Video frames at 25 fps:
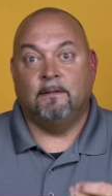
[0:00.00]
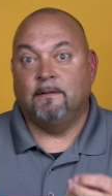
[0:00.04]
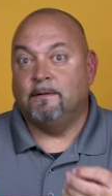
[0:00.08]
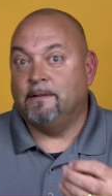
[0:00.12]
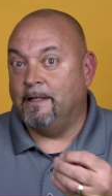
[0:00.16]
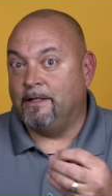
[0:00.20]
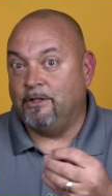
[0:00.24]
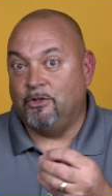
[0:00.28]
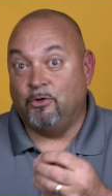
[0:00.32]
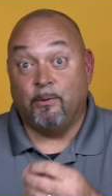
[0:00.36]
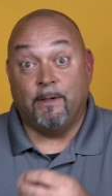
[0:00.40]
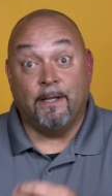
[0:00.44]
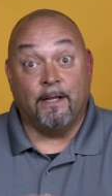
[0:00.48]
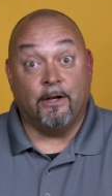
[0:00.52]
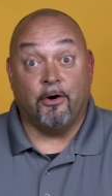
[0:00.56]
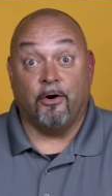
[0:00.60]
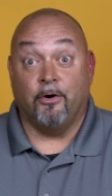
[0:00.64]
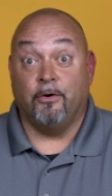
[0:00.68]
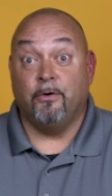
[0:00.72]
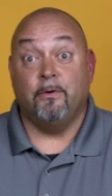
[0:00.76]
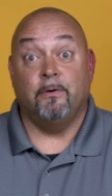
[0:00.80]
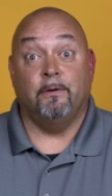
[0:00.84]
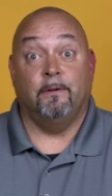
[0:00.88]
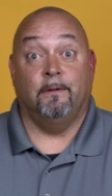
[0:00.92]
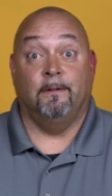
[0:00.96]
that you get
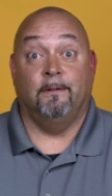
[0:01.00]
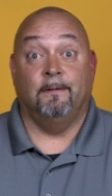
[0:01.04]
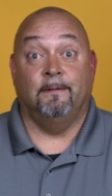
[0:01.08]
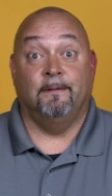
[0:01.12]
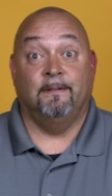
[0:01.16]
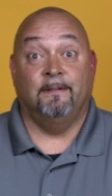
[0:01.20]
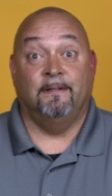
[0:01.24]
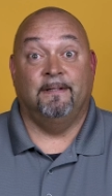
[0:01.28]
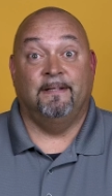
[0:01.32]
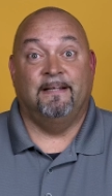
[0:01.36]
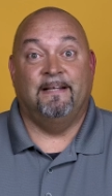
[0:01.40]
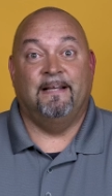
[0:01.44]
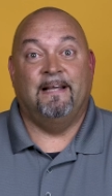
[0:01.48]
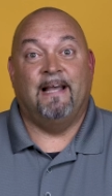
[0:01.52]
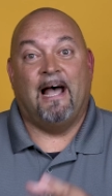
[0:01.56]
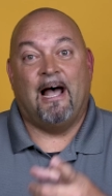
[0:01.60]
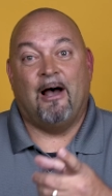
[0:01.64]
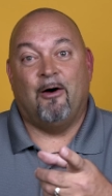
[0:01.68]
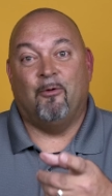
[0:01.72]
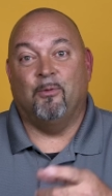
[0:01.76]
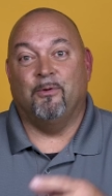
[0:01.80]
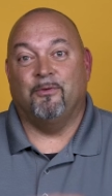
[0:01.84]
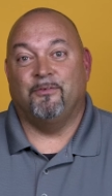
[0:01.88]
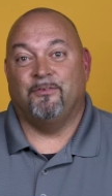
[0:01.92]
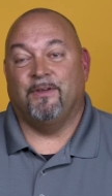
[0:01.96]
hurt. I
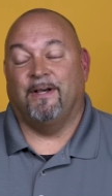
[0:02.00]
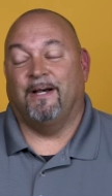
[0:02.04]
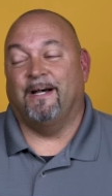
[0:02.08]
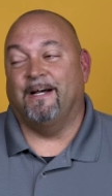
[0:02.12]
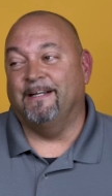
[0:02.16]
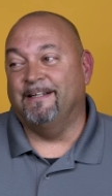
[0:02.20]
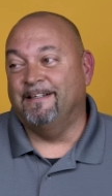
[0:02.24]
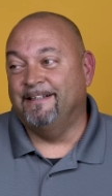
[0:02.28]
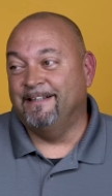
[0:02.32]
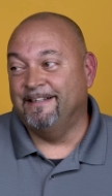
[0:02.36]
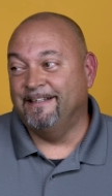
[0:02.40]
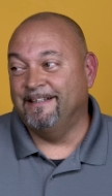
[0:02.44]
was uh,